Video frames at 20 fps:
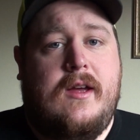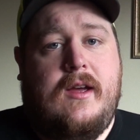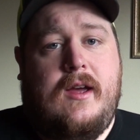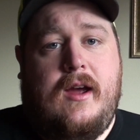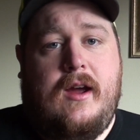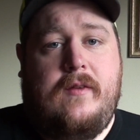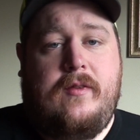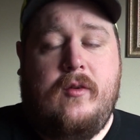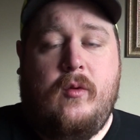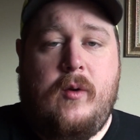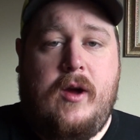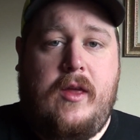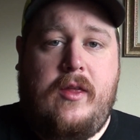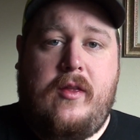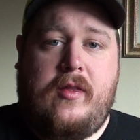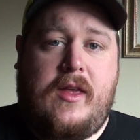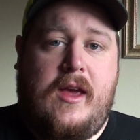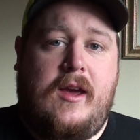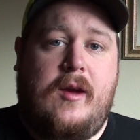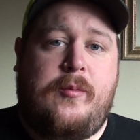and the way
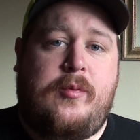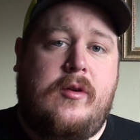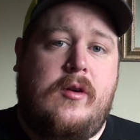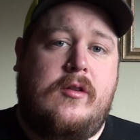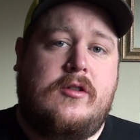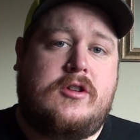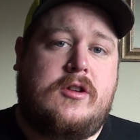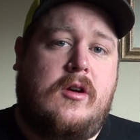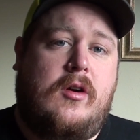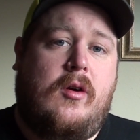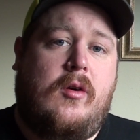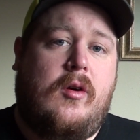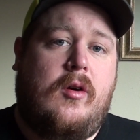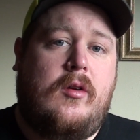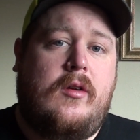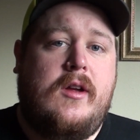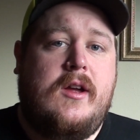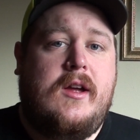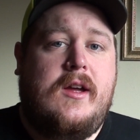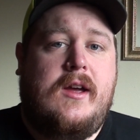that they approach the
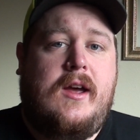hole,